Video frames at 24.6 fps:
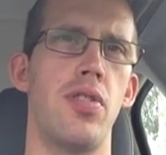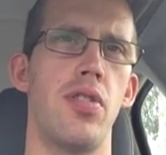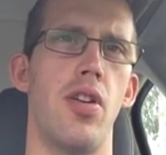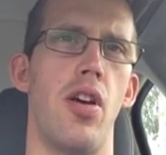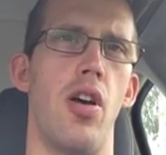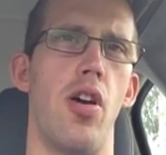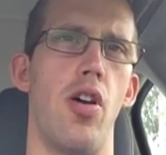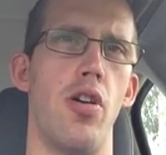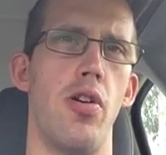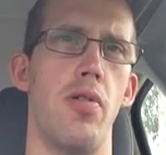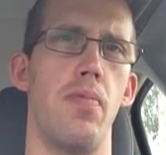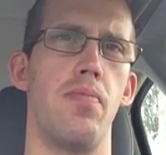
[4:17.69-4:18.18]

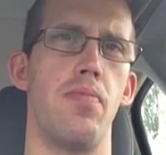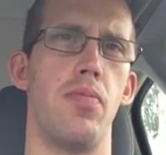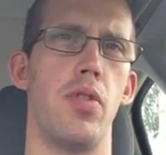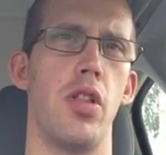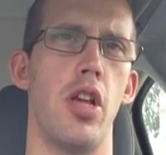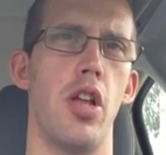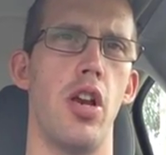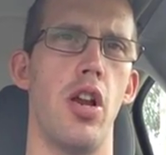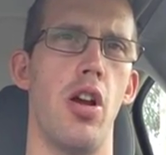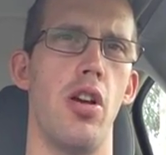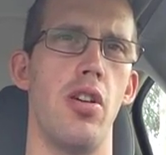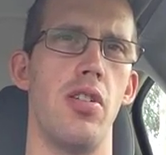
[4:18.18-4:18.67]
So,
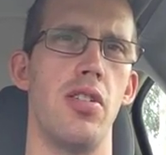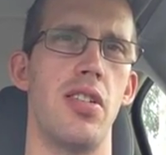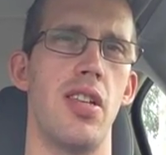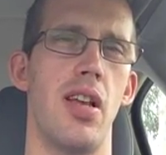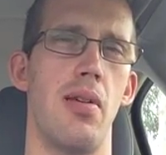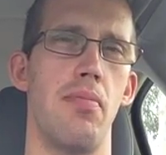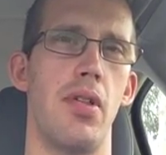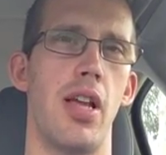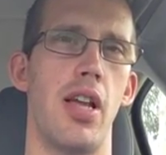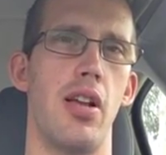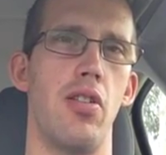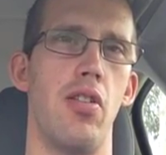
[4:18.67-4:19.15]

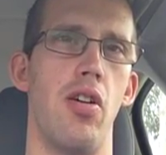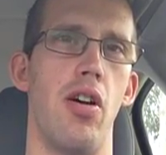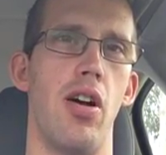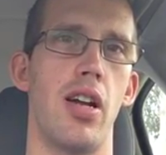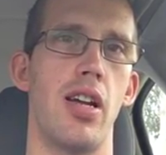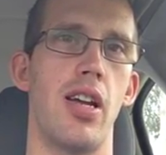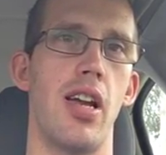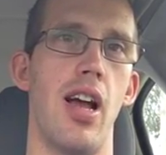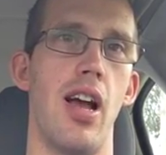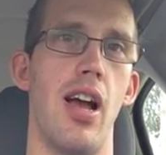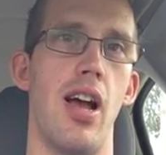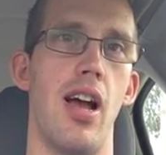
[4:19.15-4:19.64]
something
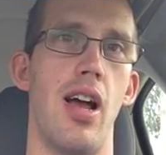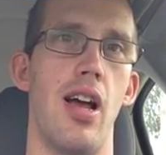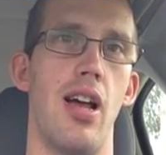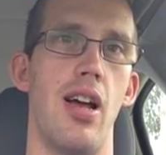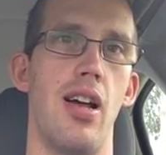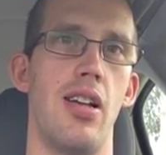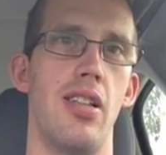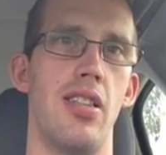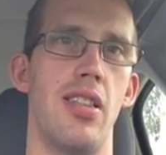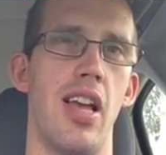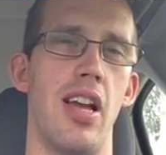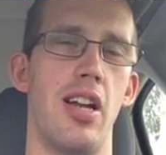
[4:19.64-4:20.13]
like
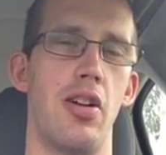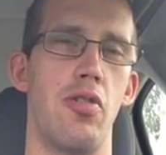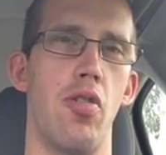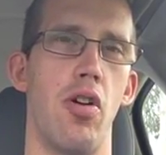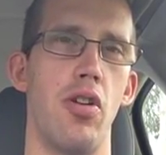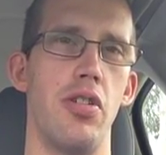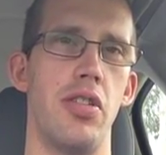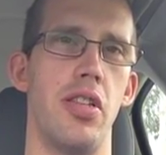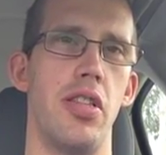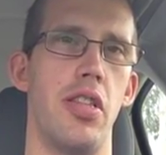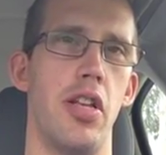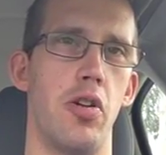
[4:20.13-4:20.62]
that
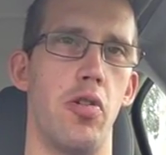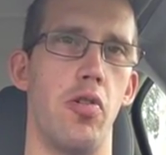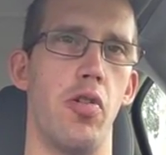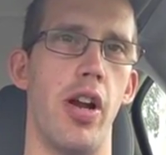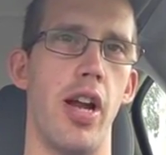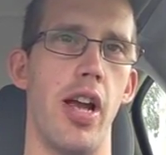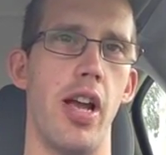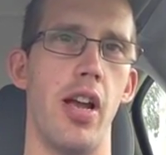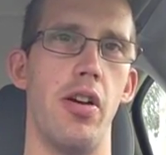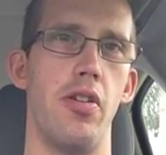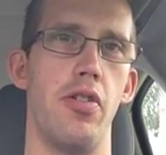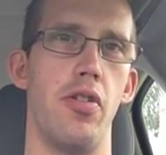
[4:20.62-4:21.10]
grows in the
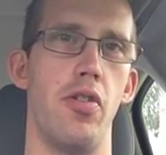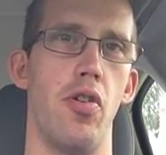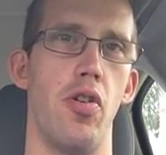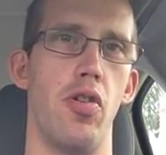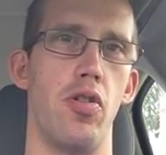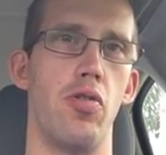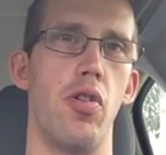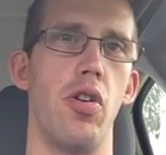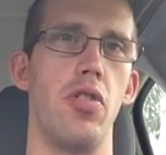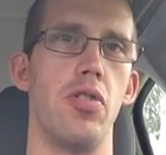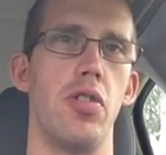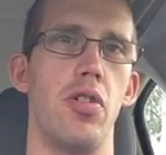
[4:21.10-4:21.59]
ground
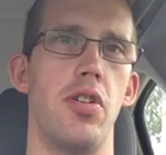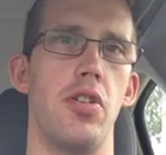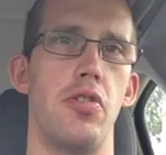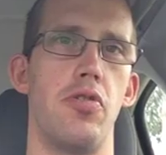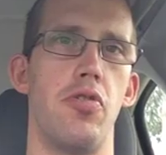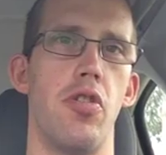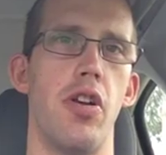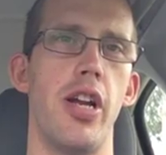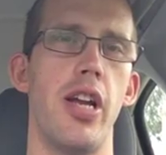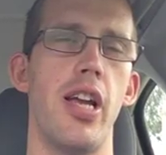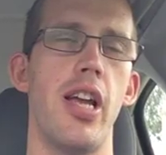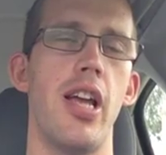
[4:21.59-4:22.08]
or grows on a
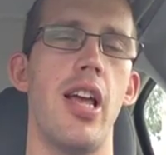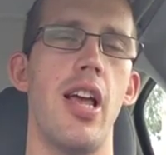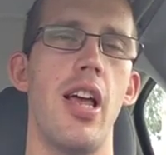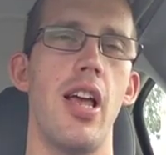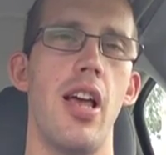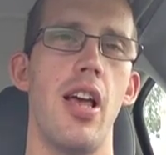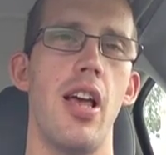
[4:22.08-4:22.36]
tree,